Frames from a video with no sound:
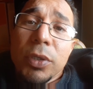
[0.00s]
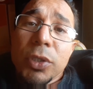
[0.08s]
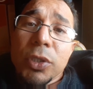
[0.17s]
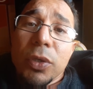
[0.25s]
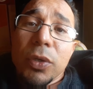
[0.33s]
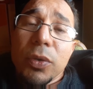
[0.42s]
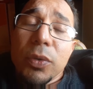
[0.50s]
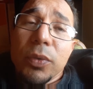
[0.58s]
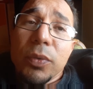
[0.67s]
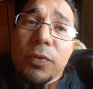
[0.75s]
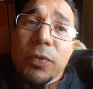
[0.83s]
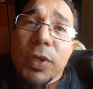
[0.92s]

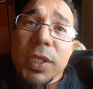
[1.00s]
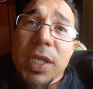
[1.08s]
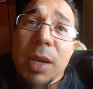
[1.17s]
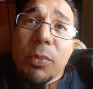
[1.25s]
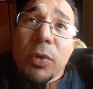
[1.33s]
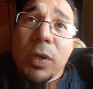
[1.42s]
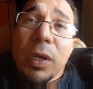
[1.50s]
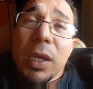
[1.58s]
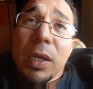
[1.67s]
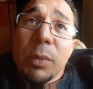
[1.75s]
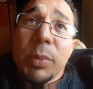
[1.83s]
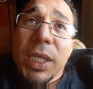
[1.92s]
So, for example,
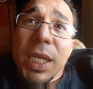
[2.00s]
it could be